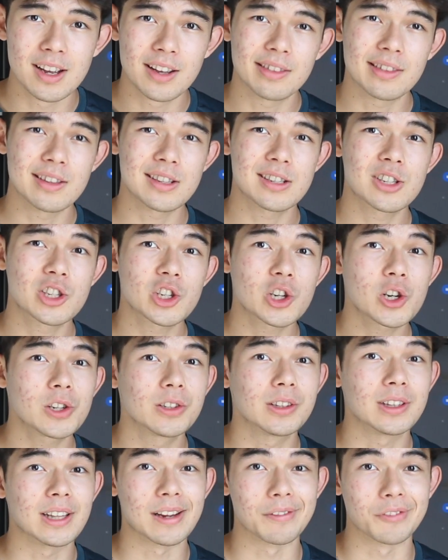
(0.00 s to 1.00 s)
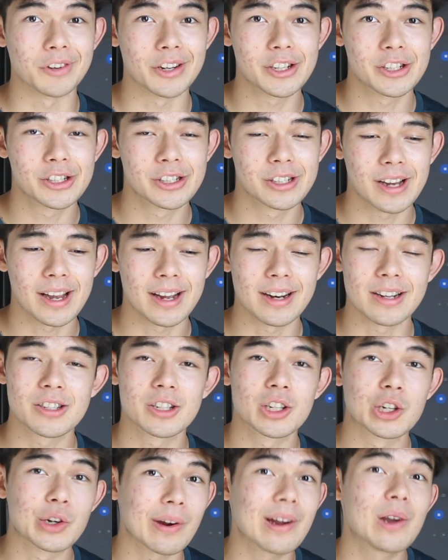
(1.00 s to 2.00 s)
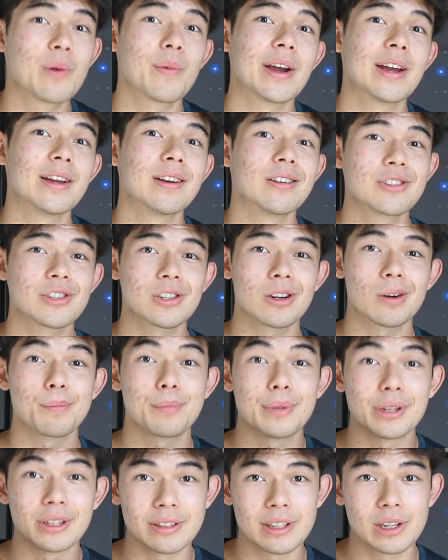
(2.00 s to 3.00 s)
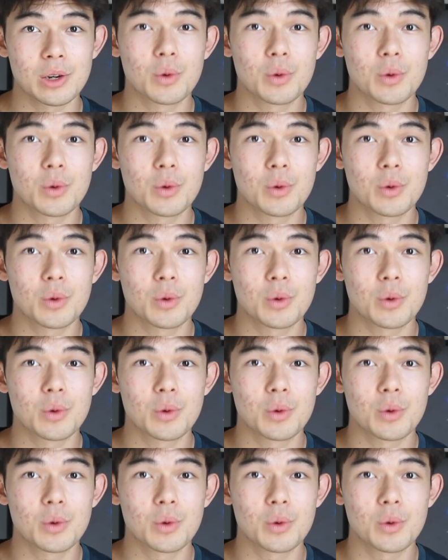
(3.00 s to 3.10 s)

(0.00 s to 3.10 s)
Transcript: This is called leverage, and it's a great way to start building